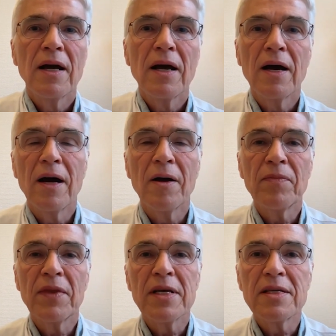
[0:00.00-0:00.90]

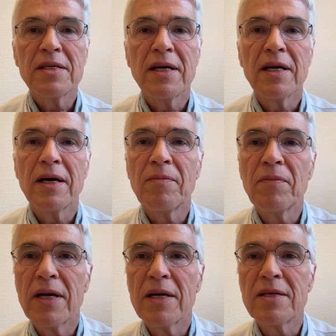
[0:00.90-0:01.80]

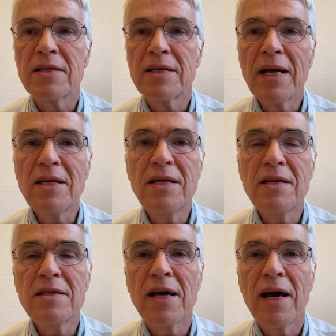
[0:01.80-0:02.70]
The study
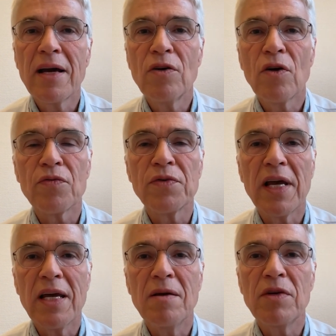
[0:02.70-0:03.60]
design of the
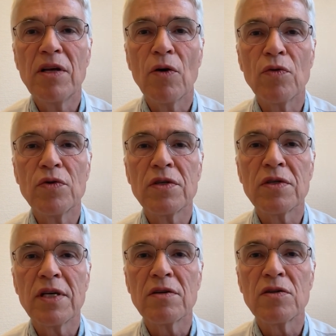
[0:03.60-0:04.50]

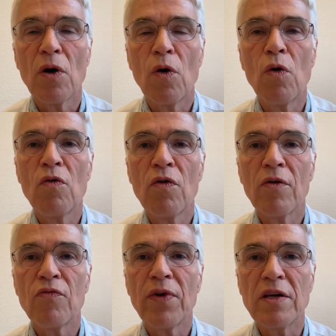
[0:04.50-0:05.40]

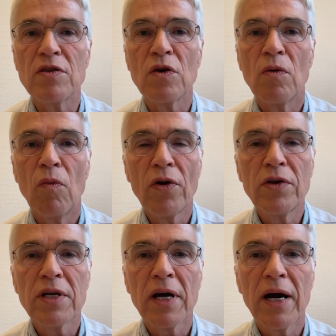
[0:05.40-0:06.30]
AMT-060 phase
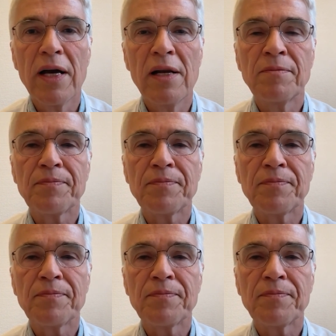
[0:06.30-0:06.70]
1 trial